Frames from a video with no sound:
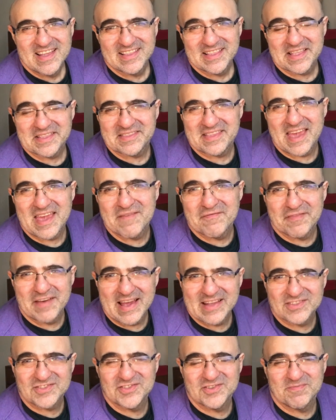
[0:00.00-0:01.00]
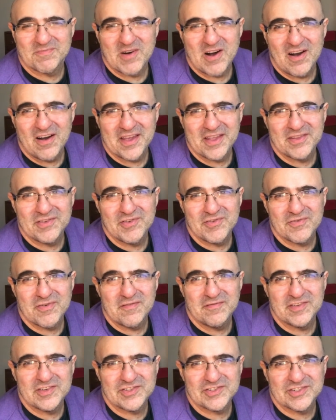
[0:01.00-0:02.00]
They in fact took part in
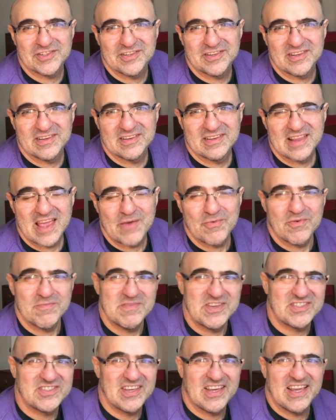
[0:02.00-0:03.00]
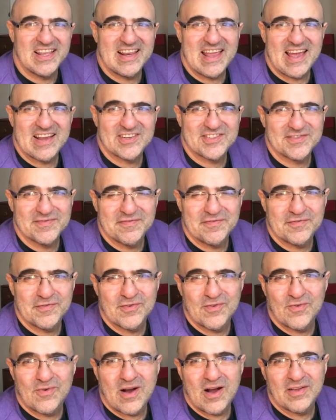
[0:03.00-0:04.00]
Eurovision. They were missing in action for
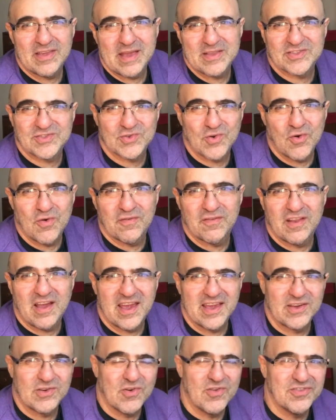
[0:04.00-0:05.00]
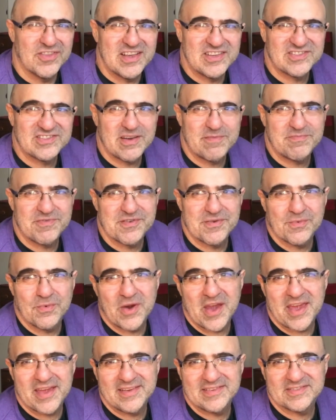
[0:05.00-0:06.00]
a while. They'd sort of like gone their separate
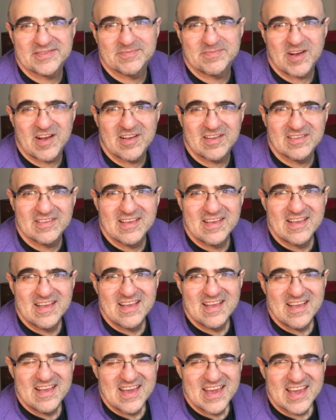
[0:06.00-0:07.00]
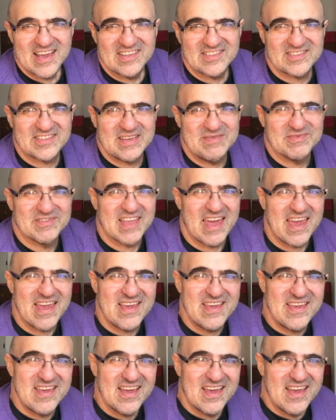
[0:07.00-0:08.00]
ways, but it seems
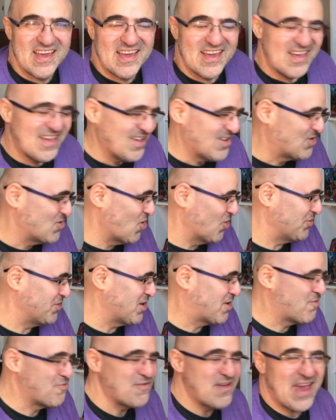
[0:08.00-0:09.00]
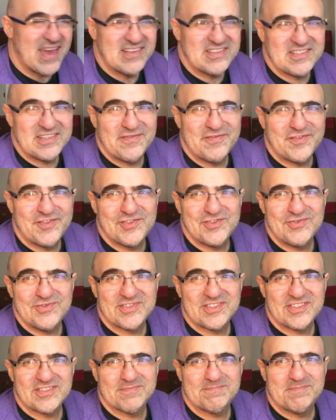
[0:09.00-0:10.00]
they got the creative
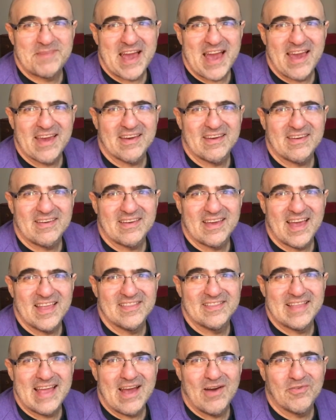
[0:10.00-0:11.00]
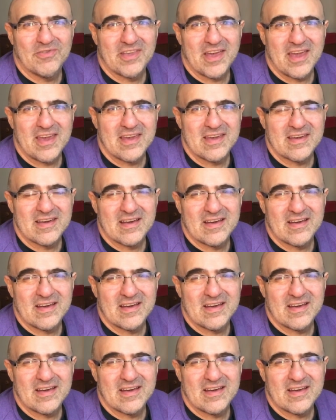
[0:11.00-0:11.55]
juices back, and now they